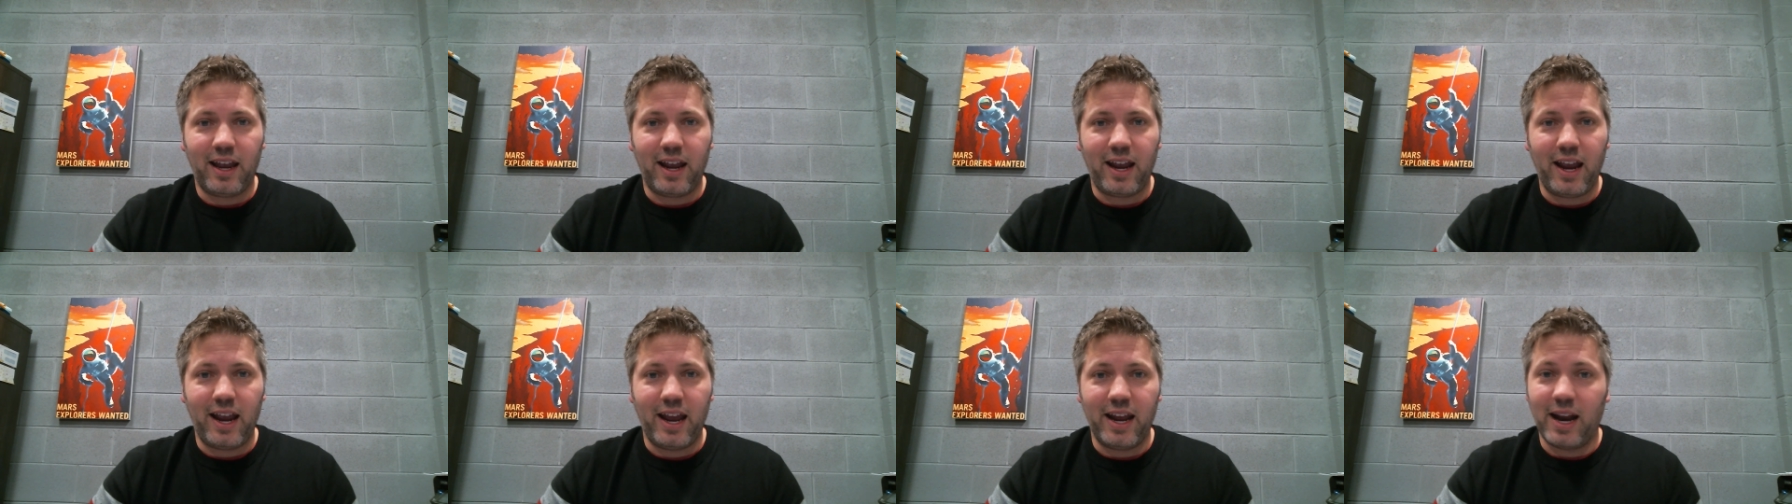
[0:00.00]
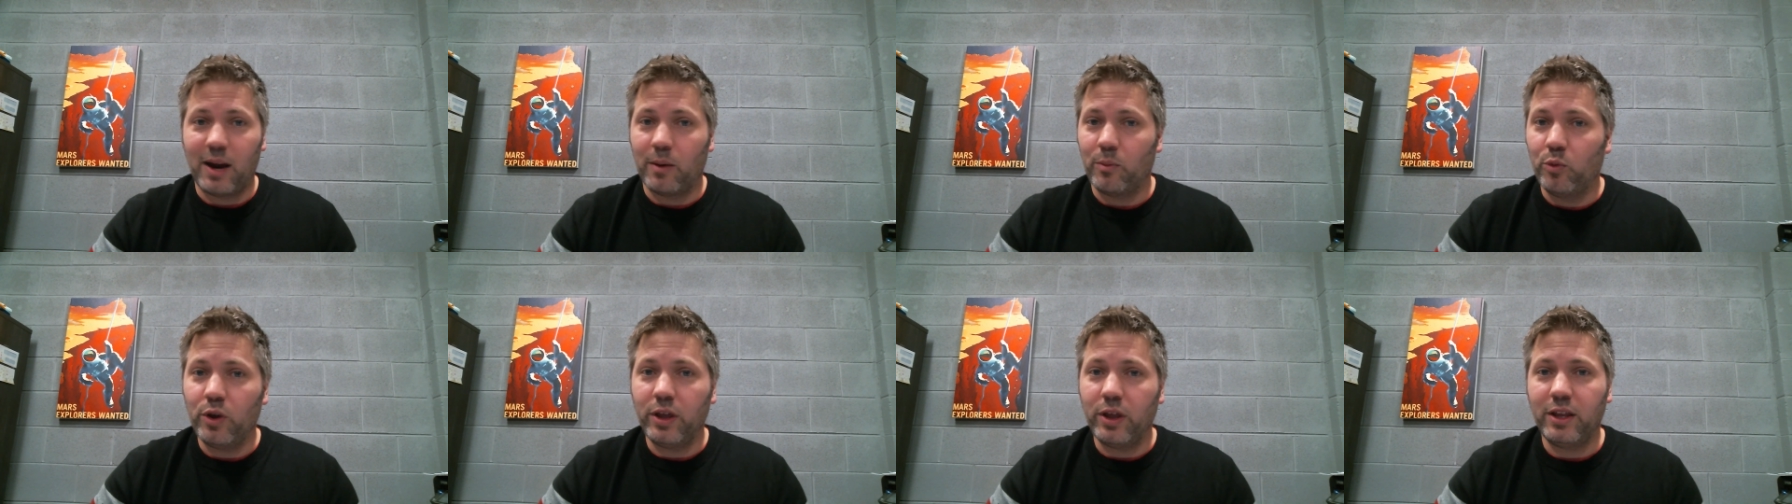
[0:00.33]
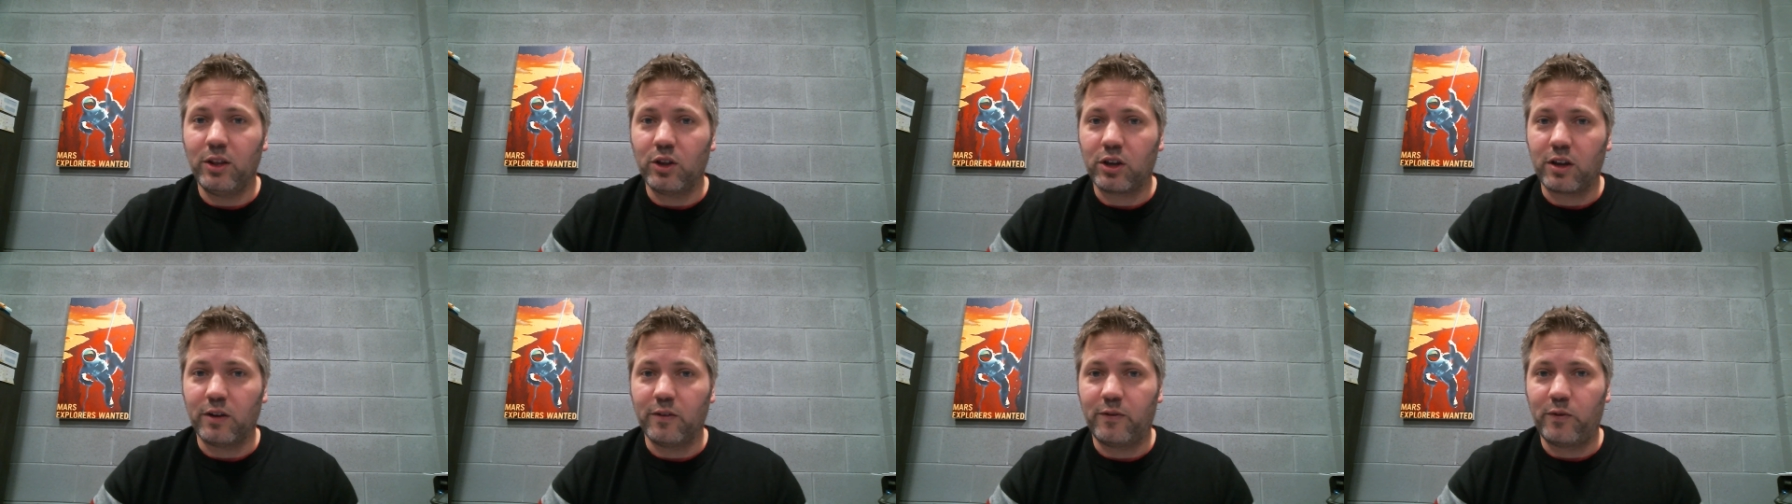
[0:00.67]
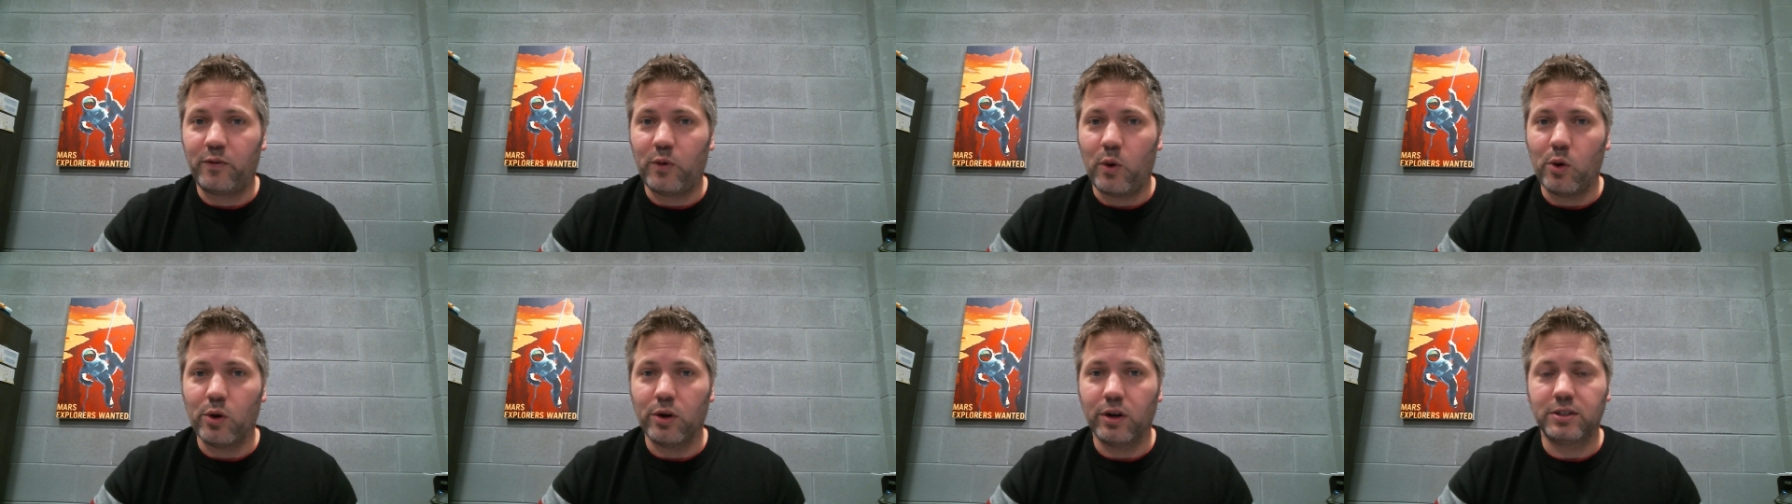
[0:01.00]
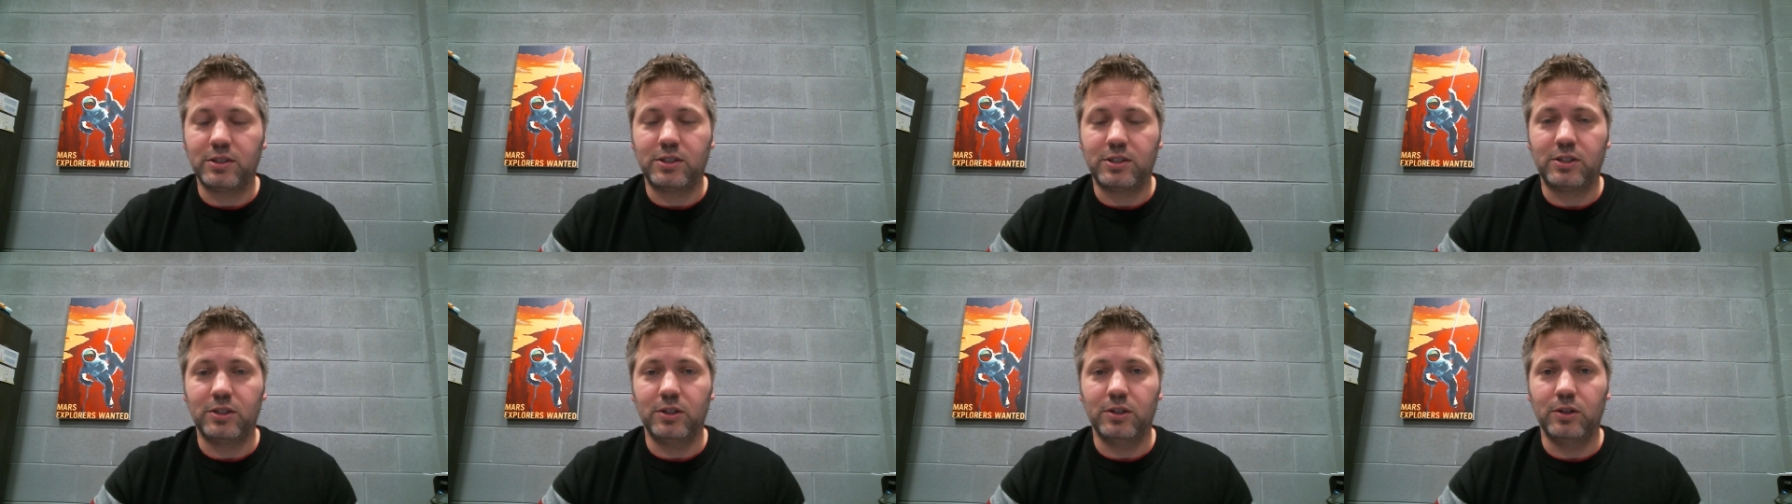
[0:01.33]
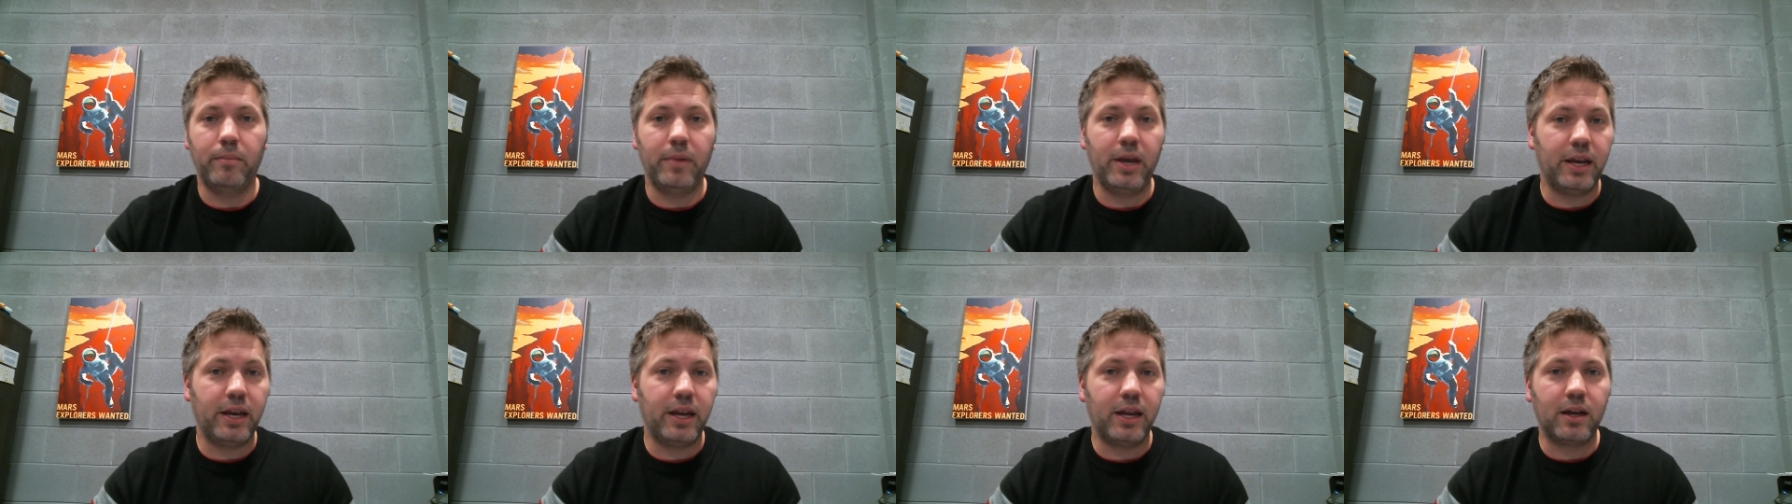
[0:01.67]
And I'm really looking forward to
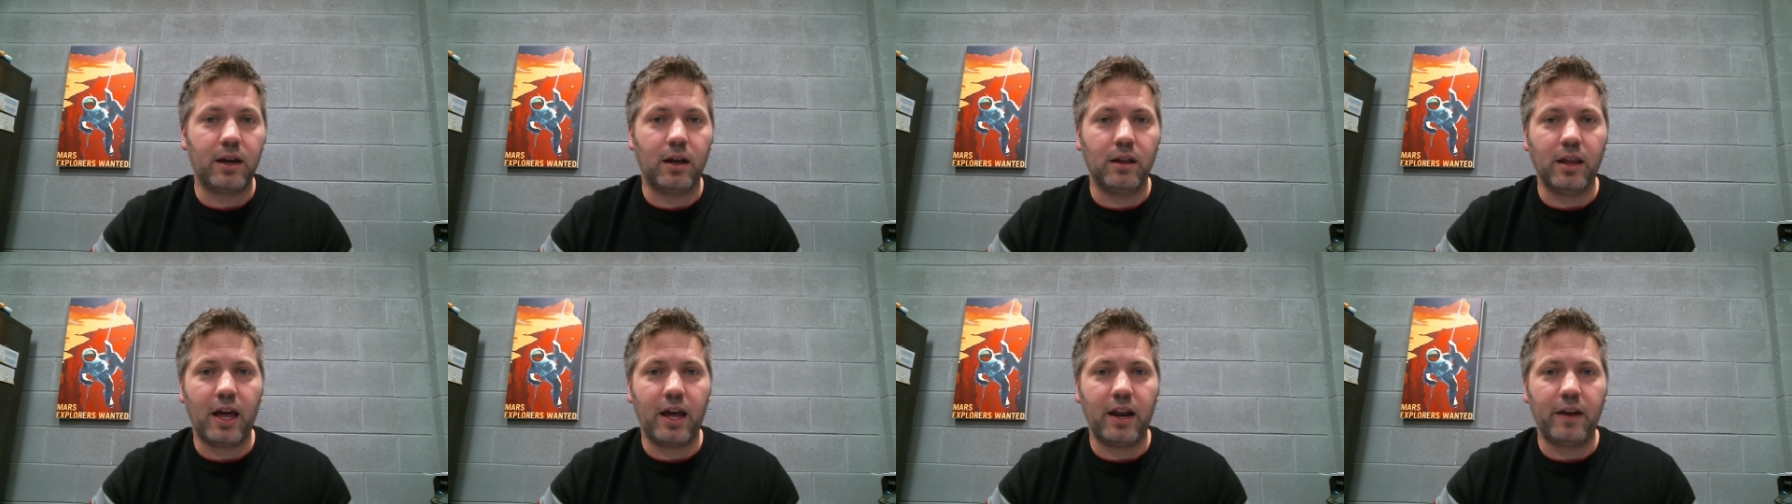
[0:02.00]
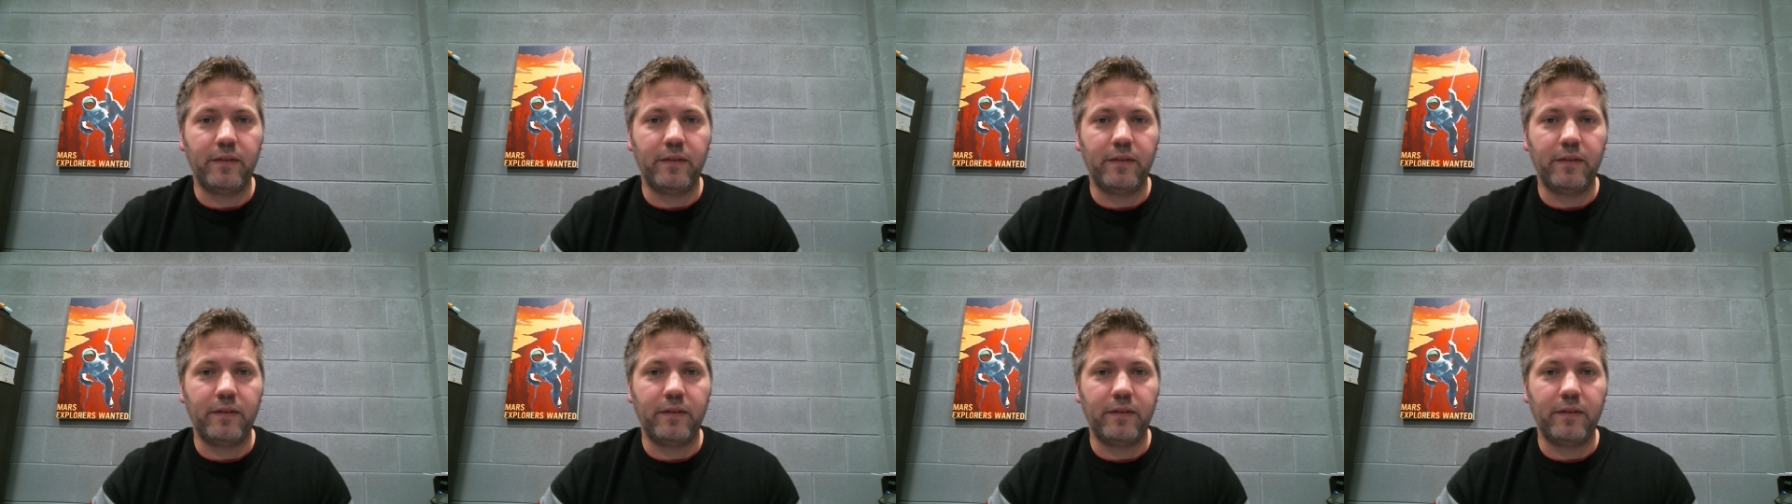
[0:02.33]
meeting a lot